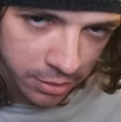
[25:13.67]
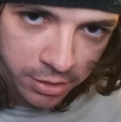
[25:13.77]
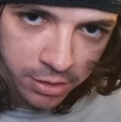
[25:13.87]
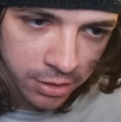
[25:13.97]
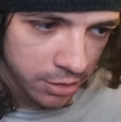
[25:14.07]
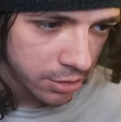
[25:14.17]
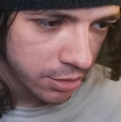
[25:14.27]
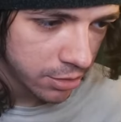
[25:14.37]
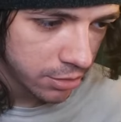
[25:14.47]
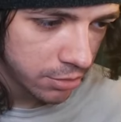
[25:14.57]

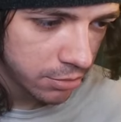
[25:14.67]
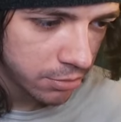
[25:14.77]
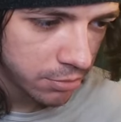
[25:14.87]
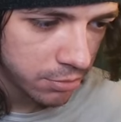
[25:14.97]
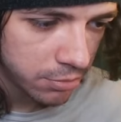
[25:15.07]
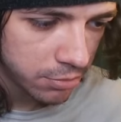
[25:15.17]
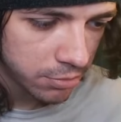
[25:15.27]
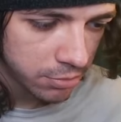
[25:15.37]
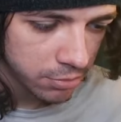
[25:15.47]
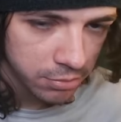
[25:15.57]

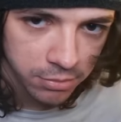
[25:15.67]
(silence)